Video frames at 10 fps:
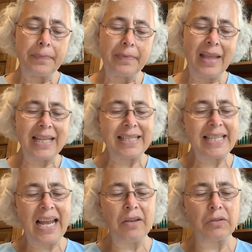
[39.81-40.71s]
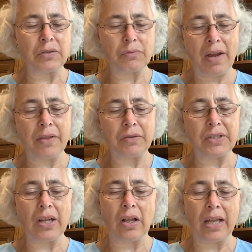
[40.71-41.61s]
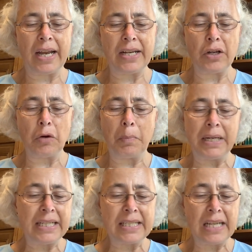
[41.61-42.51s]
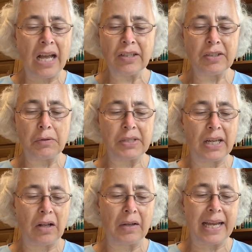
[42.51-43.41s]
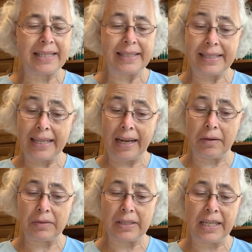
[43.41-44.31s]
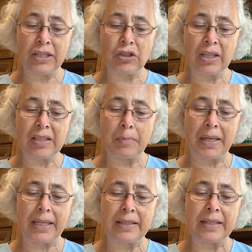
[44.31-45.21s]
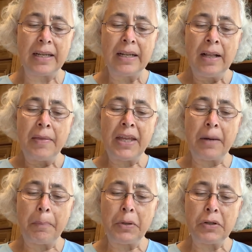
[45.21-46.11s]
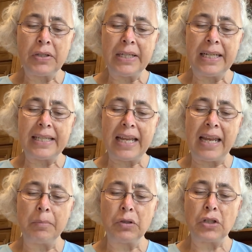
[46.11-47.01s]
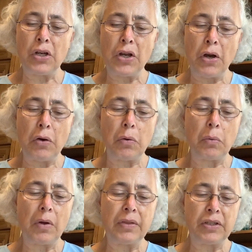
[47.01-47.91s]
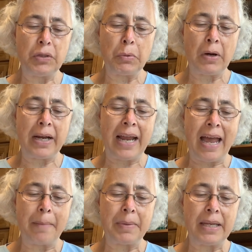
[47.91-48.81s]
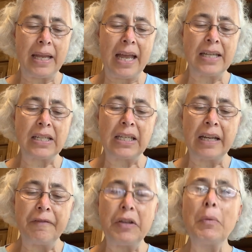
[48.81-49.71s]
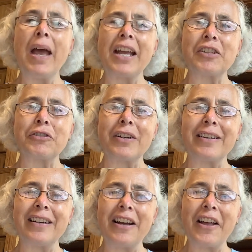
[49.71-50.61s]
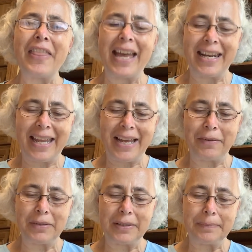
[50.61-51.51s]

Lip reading: That sounds rather dull, I know, but it's not so dull as it sounds. It just means that a person is able to know that you are unhappy and to love you extra on that account,